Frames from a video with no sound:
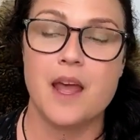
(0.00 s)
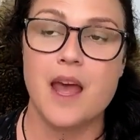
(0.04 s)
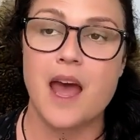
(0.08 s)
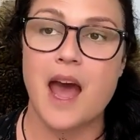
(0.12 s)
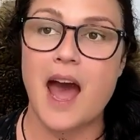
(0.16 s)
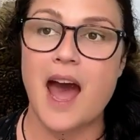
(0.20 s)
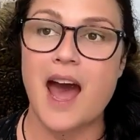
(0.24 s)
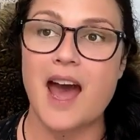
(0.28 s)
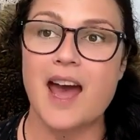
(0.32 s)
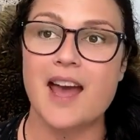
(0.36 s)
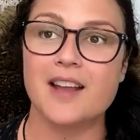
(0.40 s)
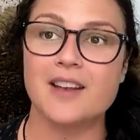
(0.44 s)

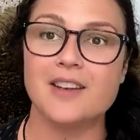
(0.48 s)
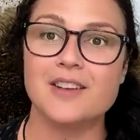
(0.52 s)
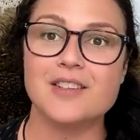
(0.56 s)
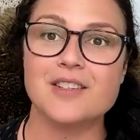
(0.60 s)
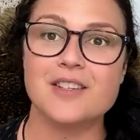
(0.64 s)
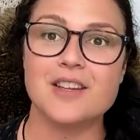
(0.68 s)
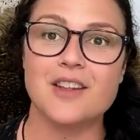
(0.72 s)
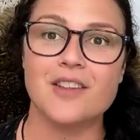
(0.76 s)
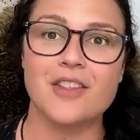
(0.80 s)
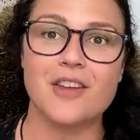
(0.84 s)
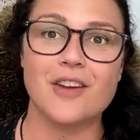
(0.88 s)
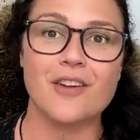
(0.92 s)
And
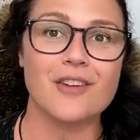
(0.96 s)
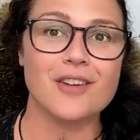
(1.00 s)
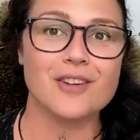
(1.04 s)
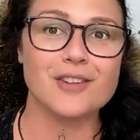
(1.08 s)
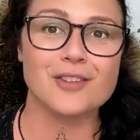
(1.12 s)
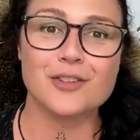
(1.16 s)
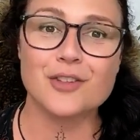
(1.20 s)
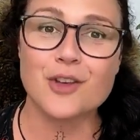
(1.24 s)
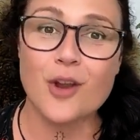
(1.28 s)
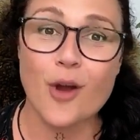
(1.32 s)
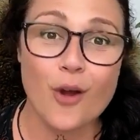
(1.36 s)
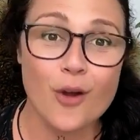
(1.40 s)
there is
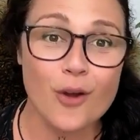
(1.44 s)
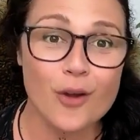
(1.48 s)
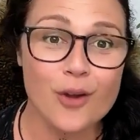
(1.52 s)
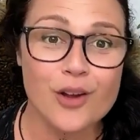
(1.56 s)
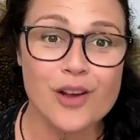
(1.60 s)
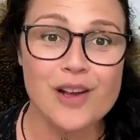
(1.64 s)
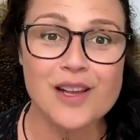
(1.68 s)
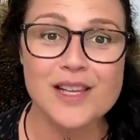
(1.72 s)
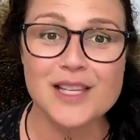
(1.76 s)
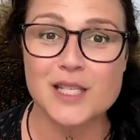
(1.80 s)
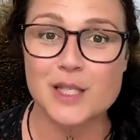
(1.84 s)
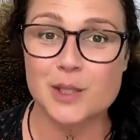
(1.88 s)
no
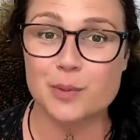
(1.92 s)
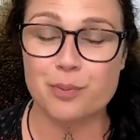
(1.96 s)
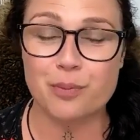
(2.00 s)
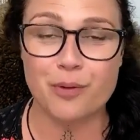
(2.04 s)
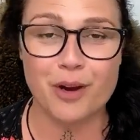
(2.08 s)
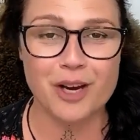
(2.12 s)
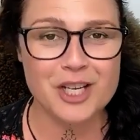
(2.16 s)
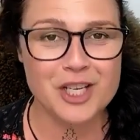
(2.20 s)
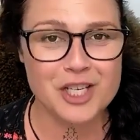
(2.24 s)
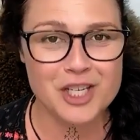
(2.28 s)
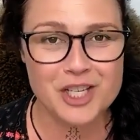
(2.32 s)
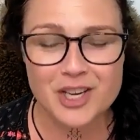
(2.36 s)

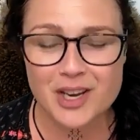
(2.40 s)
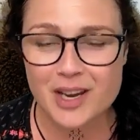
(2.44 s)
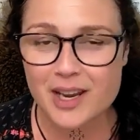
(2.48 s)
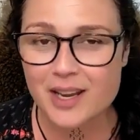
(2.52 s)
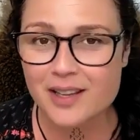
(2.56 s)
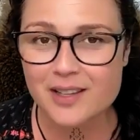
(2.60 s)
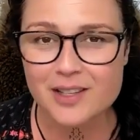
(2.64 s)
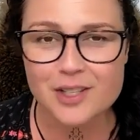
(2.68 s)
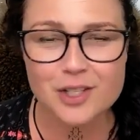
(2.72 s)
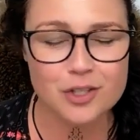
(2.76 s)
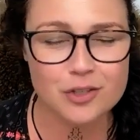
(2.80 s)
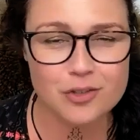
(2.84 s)

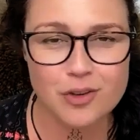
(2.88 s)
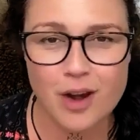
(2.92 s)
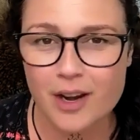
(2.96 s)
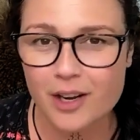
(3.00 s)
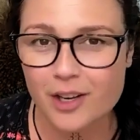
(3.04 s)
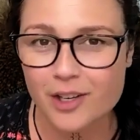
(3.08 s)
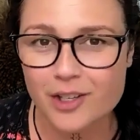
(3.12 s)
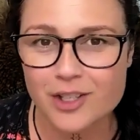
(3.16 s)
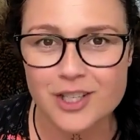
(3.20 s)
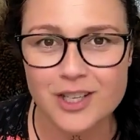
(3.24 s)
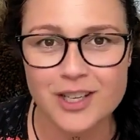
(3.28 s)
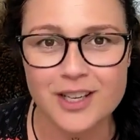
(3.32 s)
spreadsheet
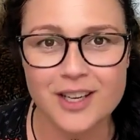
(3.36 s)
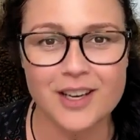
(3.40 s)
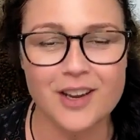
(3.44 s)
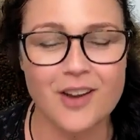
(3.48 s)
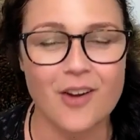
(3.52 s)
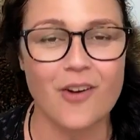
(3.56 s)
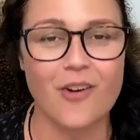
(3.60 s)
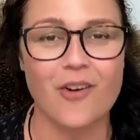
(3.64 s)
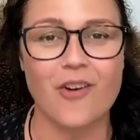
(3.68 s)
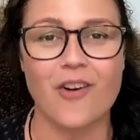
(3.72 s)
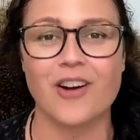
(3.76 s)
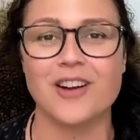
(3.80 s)
strategy
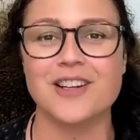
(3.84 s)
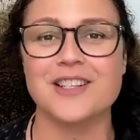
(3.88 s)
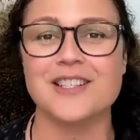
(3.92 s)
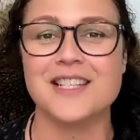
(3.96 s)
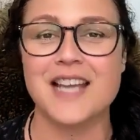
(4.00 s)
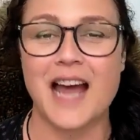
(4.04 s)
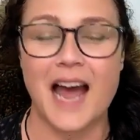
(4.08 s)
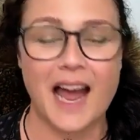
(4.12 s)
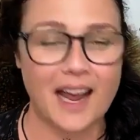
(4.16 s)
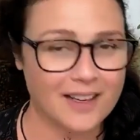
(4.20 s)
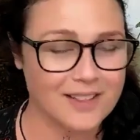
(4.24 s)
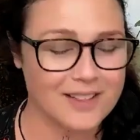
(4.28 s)
or
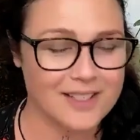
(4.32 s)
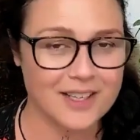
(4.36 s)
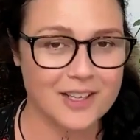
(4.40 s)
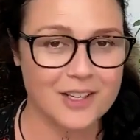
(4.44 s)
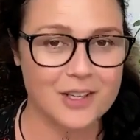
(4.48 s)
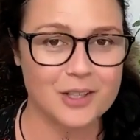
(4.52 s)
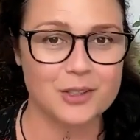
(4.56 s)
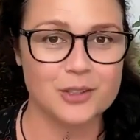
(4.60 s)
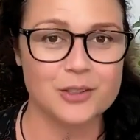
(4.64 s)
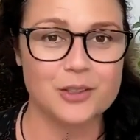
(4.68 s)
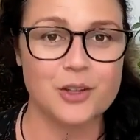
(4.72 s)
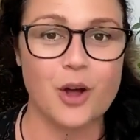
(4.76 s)

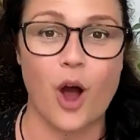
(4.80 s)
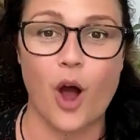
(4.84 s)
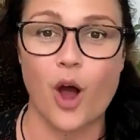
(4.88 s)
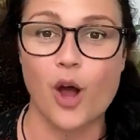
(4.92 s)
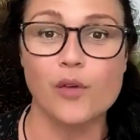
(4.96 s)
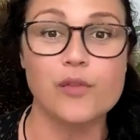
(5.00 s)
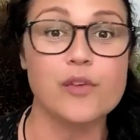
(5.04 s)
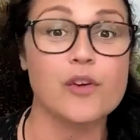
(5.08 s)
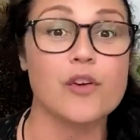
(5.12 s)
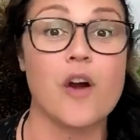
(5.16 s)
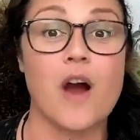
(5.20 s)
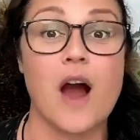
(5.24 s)
tactical
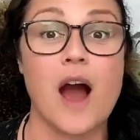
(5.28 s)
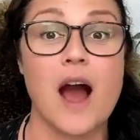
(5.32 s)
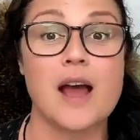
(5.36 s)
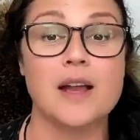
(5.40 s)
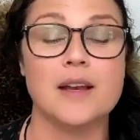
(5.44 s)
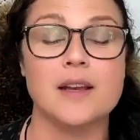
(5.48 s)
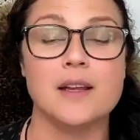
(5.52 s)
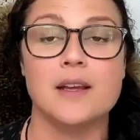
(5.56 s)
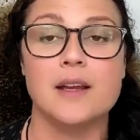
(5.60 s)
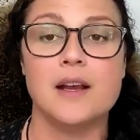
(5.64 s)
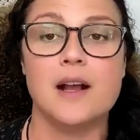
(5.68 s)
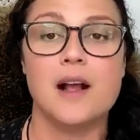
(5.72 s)

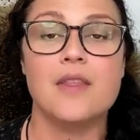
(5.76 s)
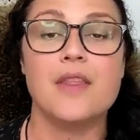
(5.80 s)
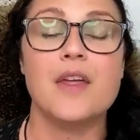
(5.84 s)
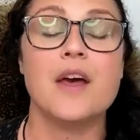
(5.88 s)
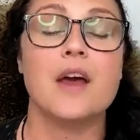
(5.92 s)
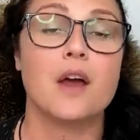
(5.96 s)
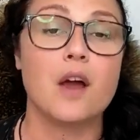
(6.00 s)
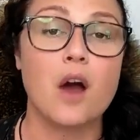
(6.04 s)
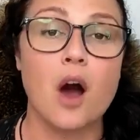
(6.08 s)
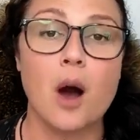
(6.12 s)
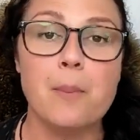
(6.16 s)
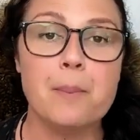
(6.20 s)
override
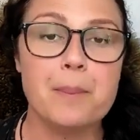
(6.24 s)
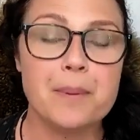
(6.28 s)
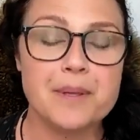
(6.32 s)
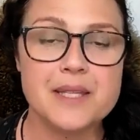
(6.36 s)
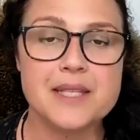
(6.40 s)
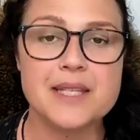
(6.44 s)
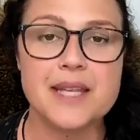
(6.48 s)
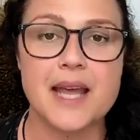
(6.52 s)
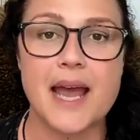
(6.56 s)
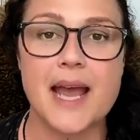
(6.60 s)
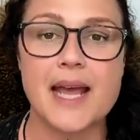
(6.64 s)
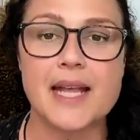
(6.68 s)
that
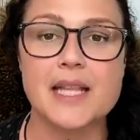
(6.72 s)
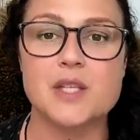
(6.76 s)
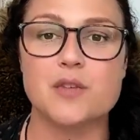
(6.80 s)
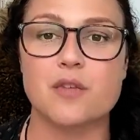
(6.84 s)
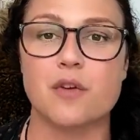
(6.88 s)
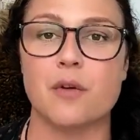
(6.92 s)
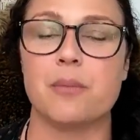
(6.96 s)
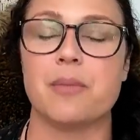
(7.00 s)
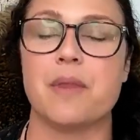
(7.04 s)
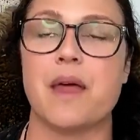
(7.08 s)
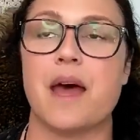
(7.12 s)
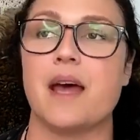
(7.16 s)
compensates
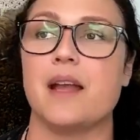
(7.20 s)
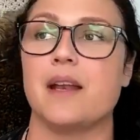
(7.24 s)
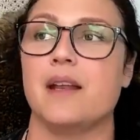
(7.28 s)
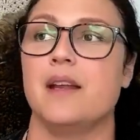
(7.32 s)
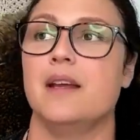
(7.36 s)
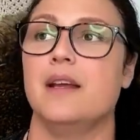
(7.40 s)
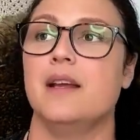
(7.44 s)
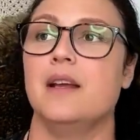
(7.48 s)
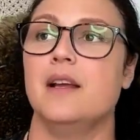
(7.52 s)
from that